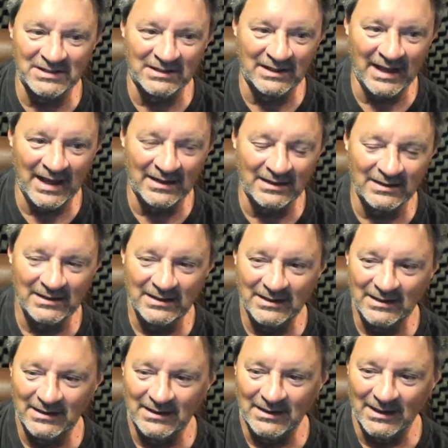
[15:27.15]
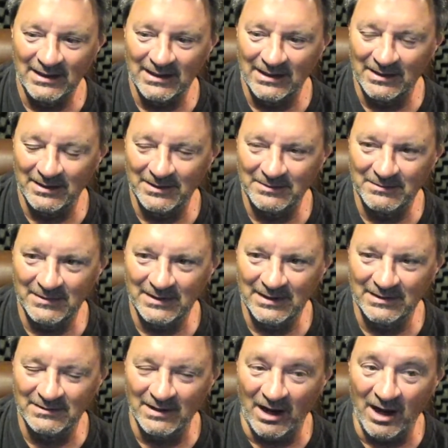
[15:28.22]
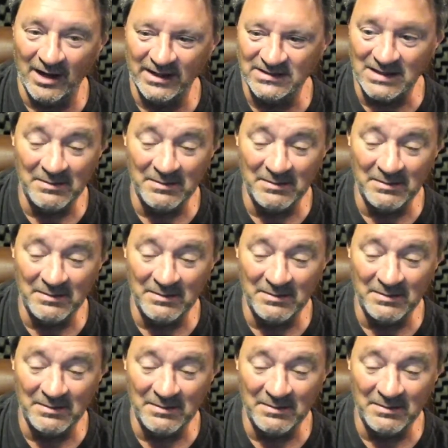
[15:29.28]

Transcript: Atlanta uh, in August.